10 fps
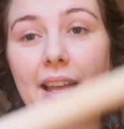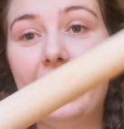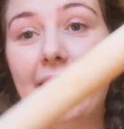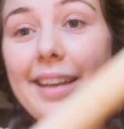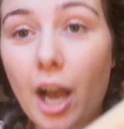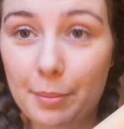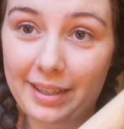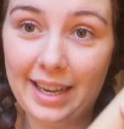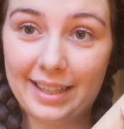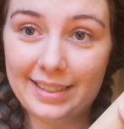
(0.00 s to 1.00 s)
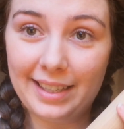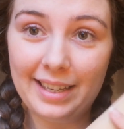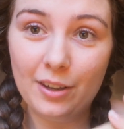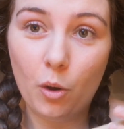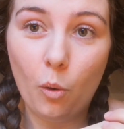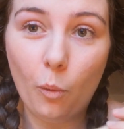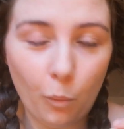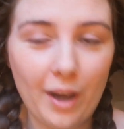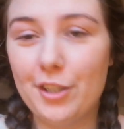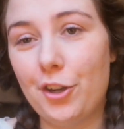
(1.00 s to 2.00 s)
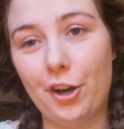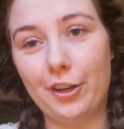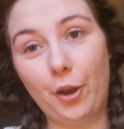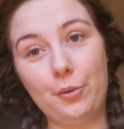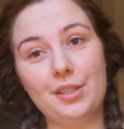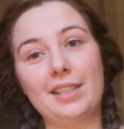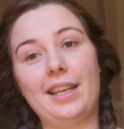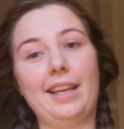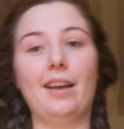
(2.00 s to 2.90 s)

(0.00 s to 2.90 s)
they come in handy when you can't go and see